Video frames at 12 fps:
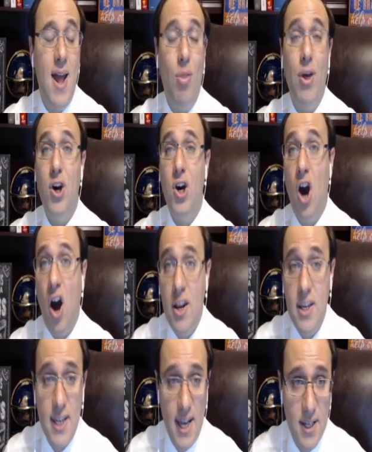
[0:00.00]
Now, the
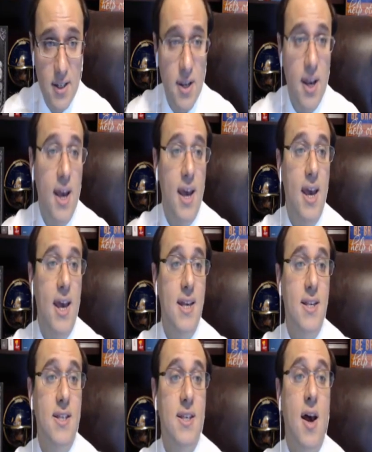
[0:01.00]
content
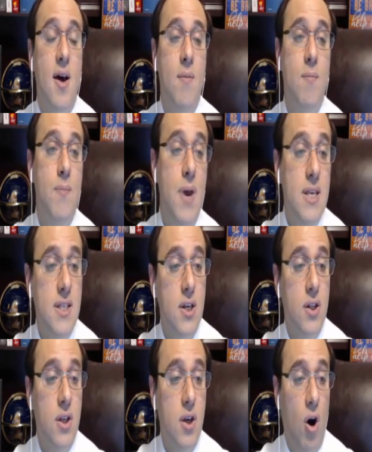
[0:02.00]
is
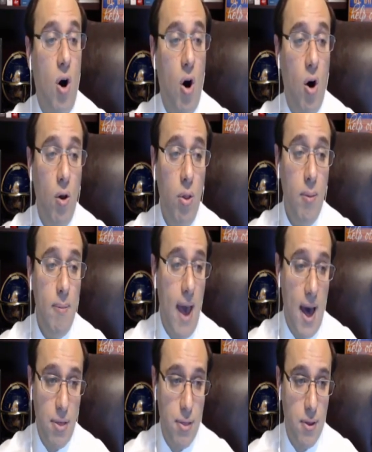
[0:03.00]
basically all the
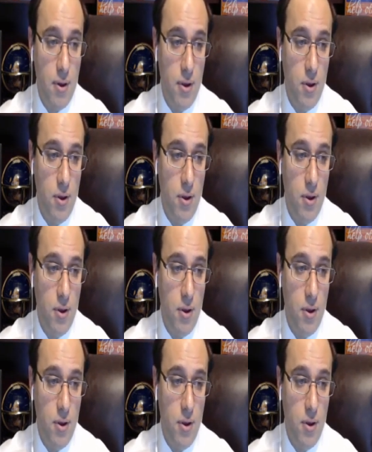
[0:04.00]
math